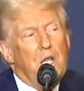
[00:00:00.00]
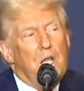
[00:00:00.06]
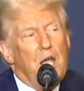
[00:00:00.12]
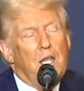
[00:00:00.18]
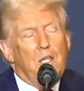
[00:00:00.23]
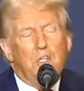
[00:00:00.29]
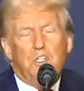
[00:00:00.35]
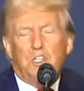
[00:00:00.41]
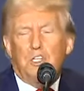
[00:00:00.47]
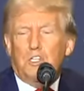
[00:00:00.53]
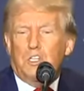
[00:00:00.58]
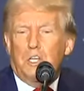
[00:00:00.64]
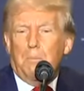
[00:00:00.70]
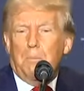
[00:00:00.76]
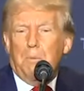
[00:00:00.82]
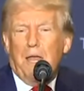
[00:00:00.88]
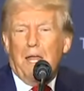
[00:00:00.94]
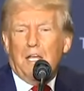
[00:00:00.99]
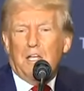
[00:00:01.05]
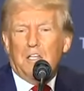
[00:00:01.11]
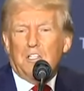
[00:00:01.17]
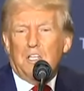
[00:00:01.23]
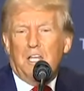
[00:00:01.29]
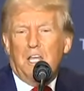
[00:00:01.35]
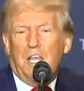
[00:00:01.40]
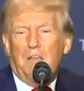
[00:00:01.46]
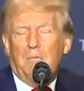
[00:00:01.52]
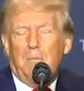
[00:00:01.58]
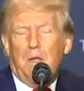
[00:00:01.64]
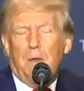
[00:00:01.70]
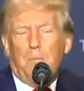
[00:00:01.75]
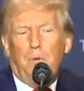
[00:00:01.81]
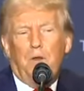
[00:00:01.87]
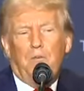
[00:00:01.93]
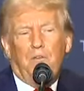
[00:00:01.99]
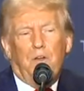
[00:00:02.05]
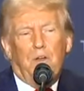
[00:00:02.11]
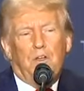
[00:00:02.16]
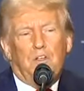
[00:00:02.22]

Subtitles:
I used to sit back as they gave me a briefing